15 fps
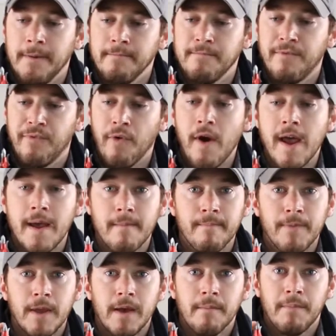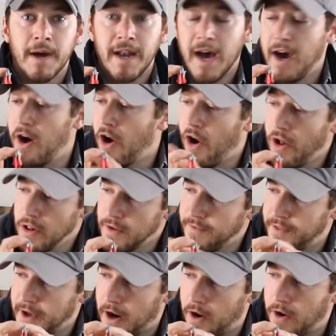frame. But all
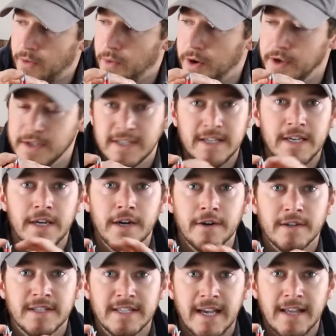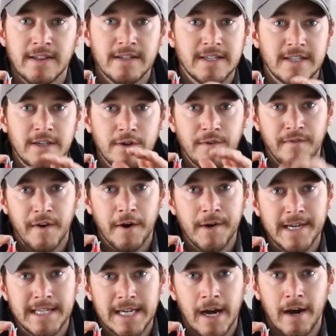of the hardware you see here is stainless steel,
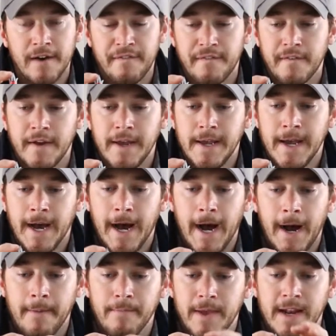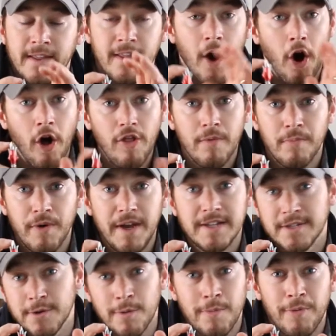very tough, and all the
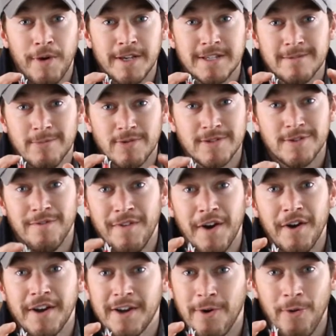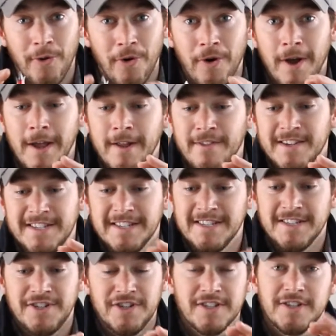blades are replaceable. So very cool. This
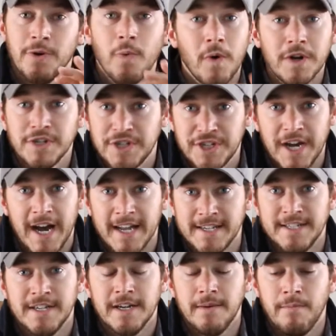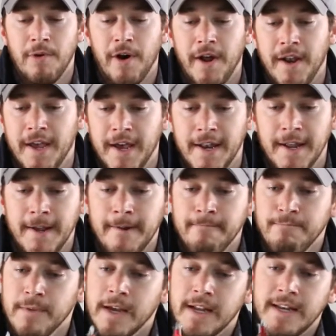isn't just a one-shot and done broadhead.
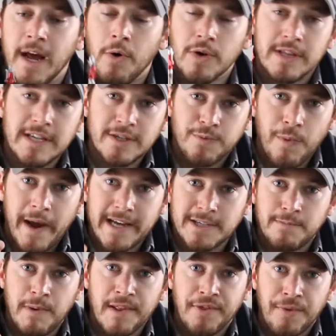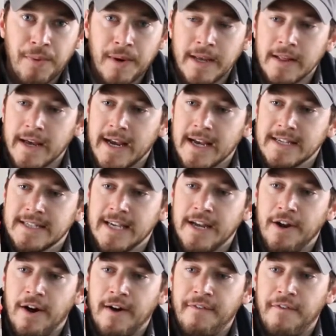Now with this Rexpid 3, like I
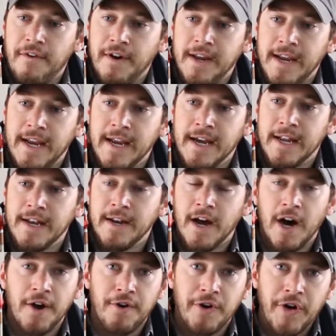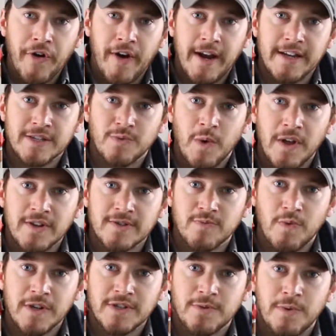said, offered in 100 grain as well as
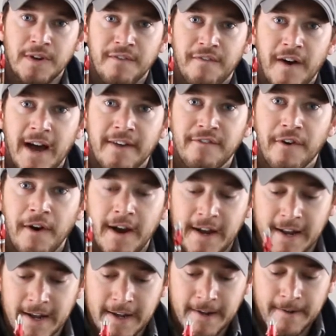125 grain.